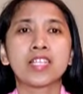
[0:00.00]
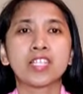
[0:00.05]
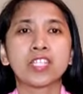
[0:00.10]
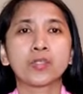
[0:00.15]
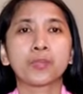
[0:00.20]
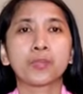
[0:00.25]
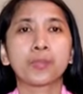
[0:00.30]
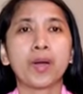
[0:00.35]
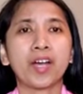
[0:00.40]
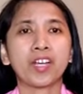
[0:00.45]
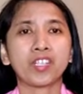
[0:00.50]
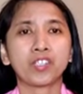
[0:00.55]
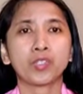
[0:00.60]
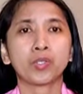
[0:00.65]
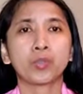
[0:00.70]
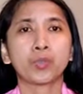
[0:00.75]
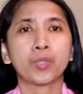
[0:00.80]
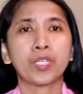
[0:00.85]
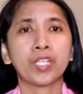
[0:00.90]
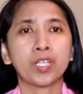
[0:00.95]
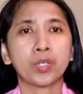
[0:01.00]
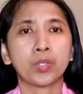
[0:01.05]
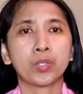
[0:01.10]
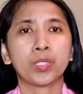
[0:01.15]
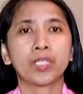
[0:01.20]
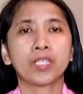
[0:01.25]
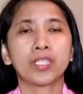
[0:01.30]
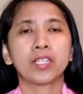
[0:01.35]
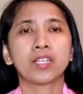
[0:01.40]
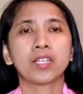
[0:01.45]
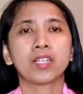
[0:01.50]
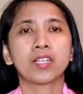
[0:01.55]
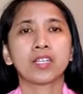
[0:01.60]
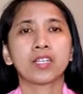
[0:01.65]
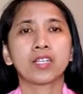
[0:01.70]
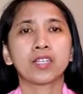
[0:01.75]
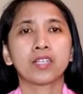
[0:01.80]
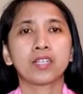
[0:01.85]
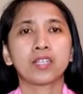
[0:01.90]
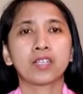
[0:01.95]
his past record,
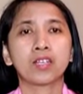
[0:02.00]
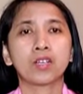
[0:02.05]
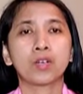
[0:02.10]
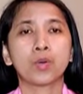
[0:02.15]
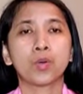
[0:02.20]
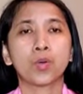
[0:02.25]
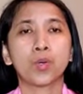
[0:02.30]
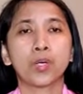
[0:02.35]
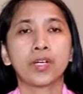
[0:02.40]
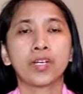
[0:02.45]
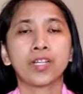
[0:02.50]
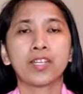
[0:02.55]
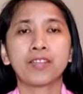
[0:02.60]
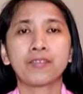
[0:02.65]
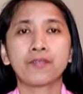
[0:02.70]
or